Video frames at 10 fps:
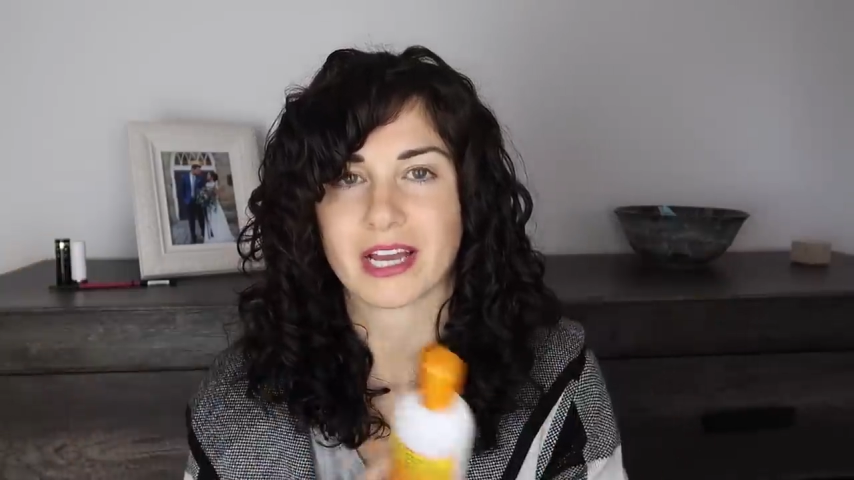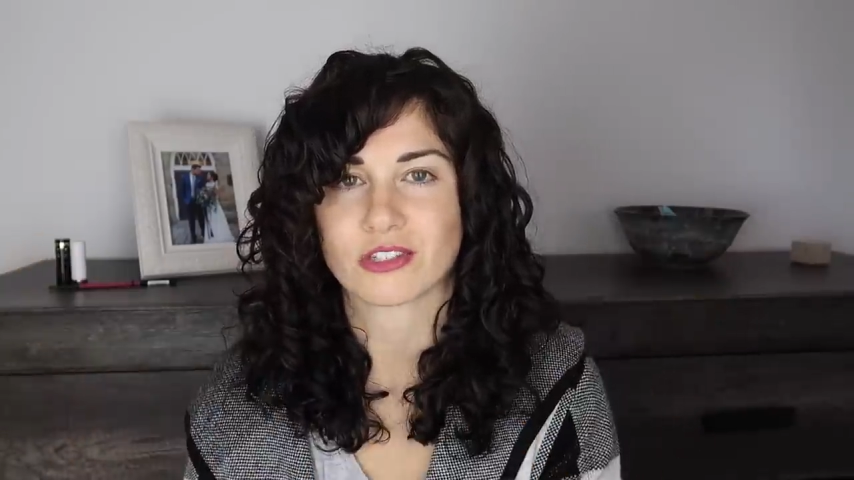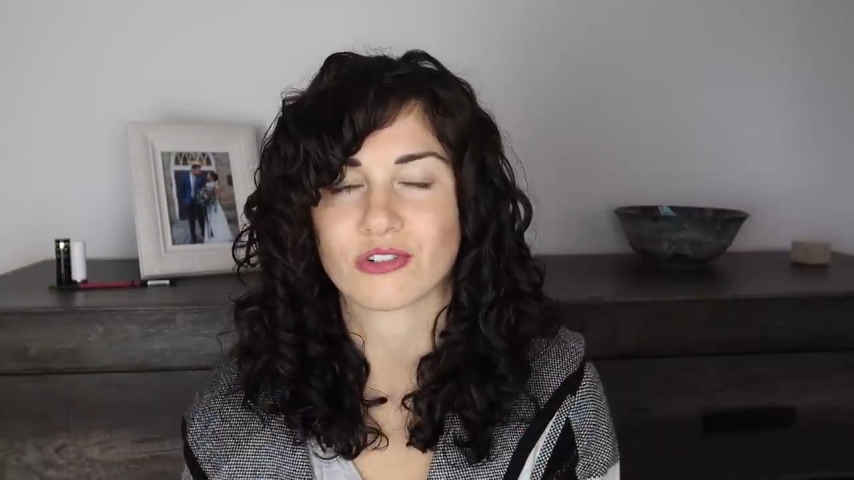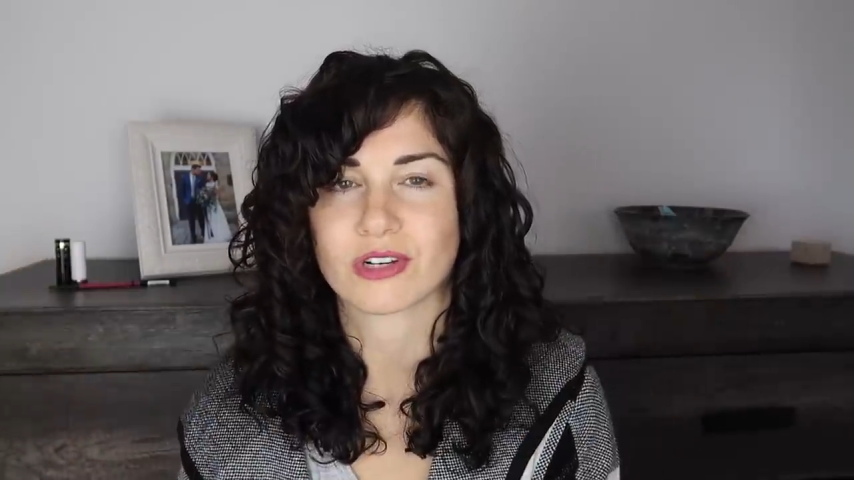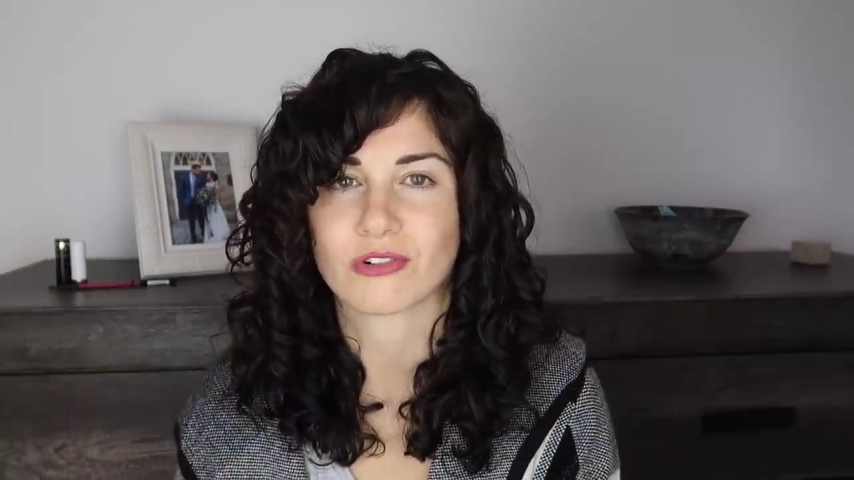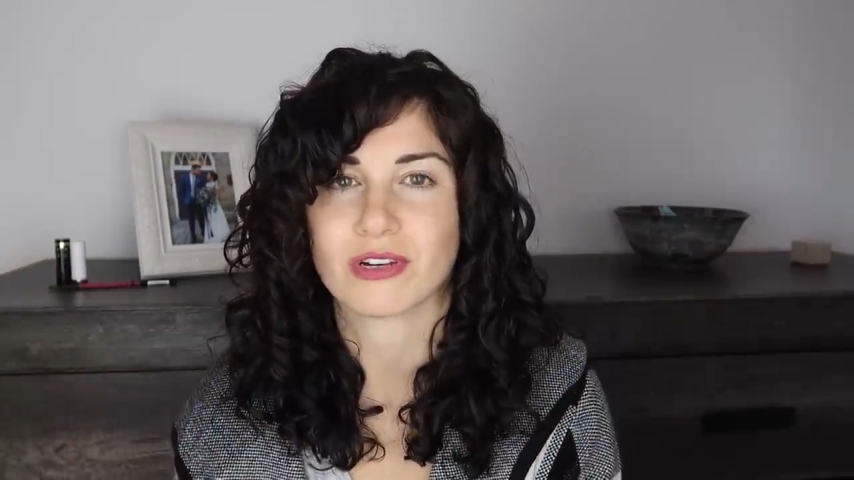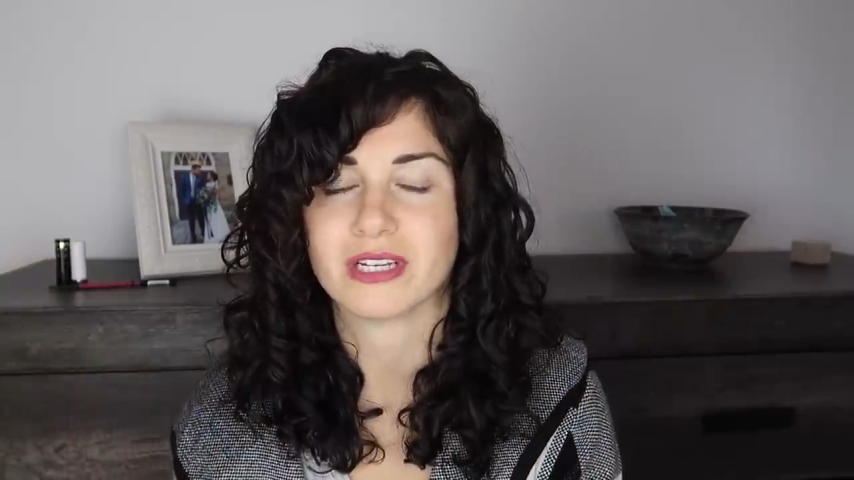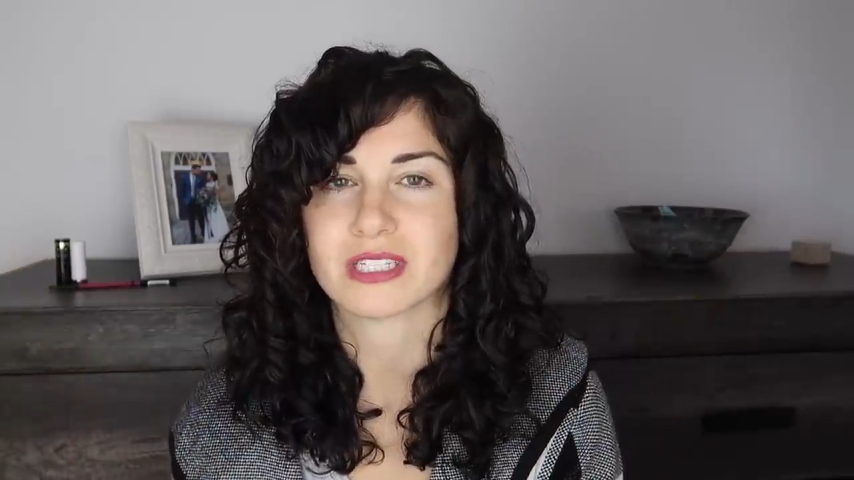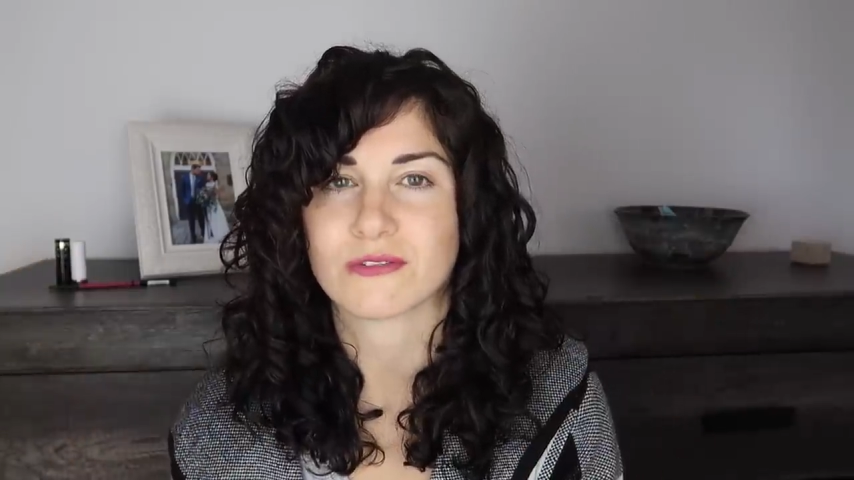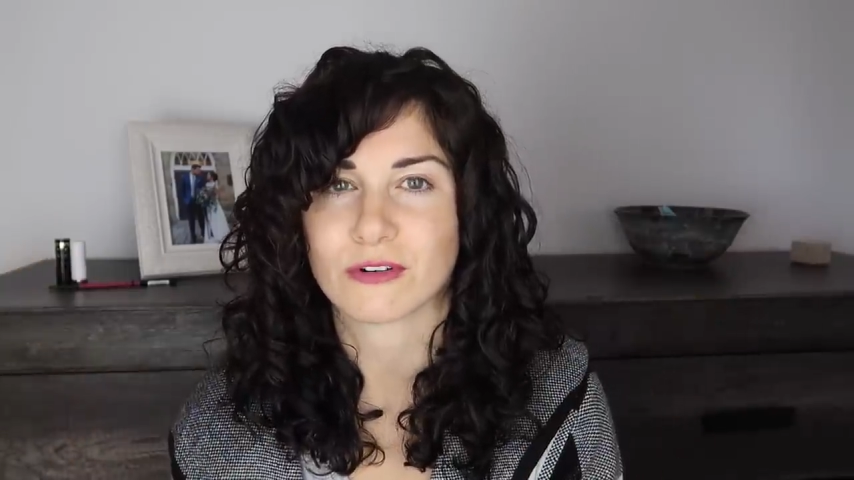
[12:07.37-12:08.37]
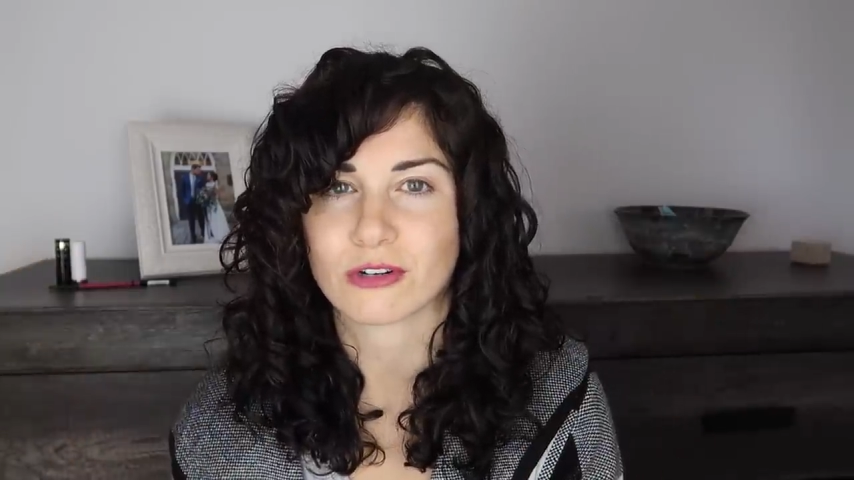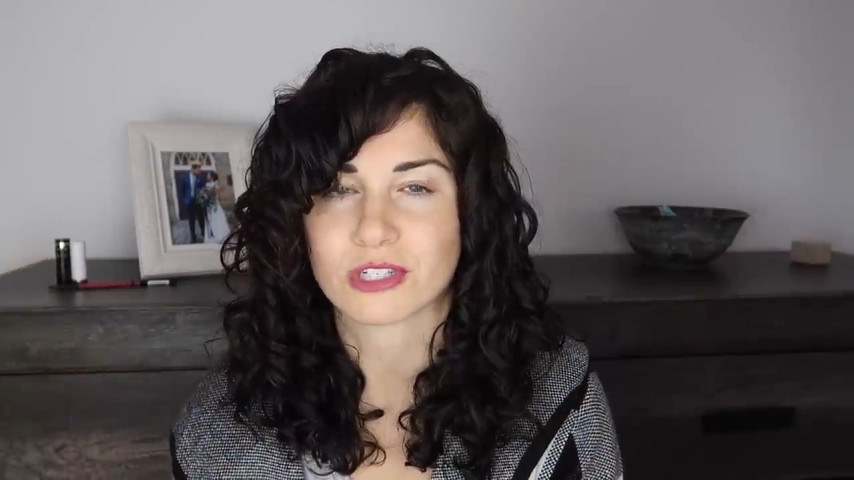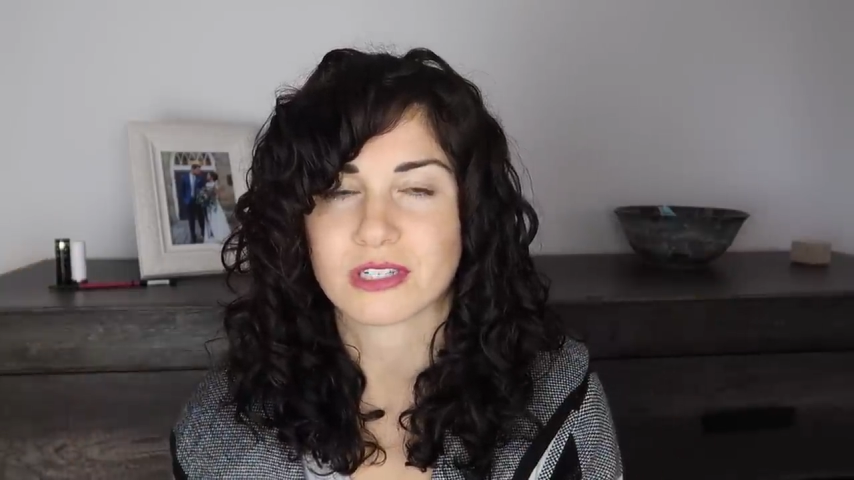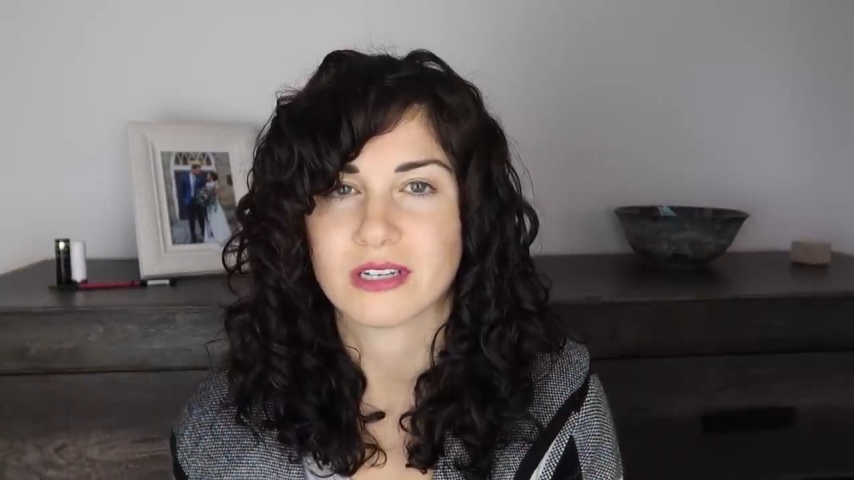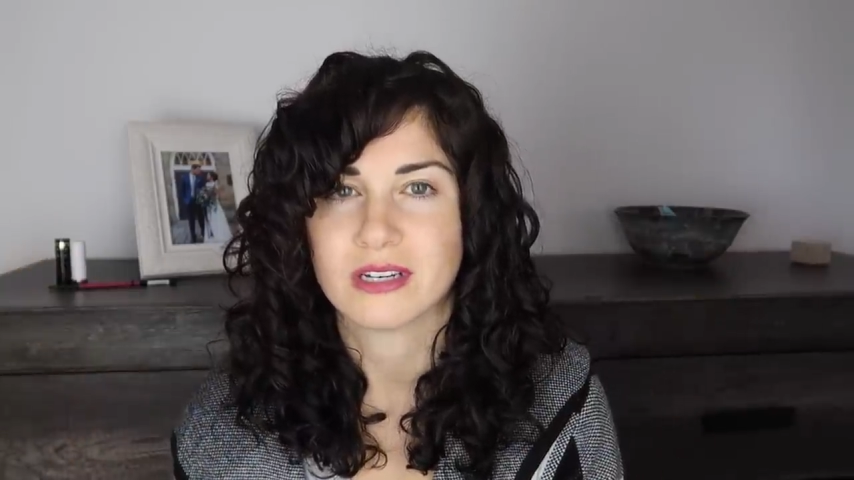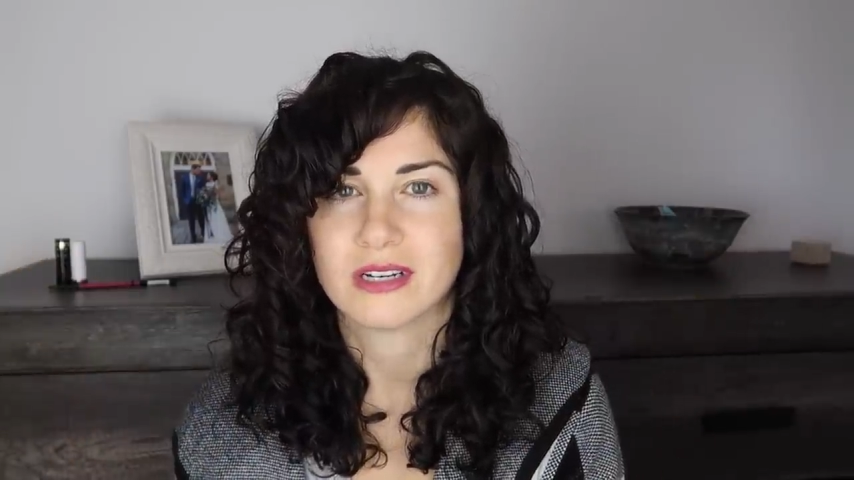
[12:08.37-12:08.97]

extra ingredients first